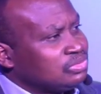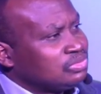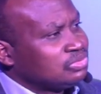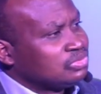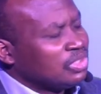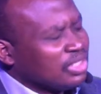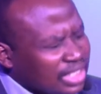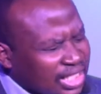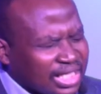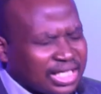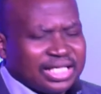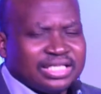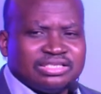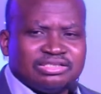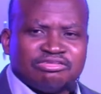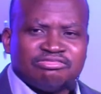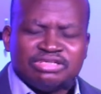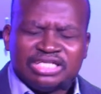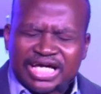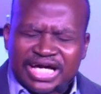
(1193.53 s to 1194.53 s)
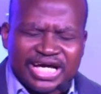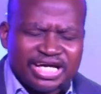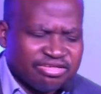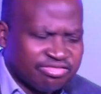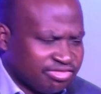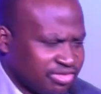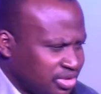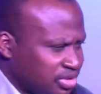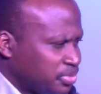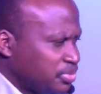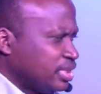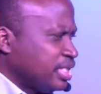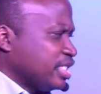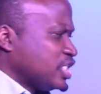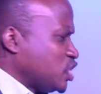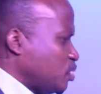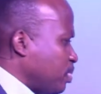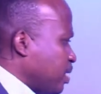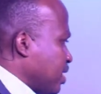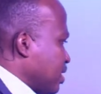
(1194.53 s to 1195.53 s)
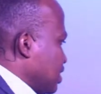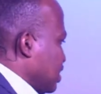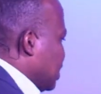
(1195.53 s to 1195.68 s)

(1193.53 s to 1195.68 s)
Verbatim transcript: What kind of life do we expect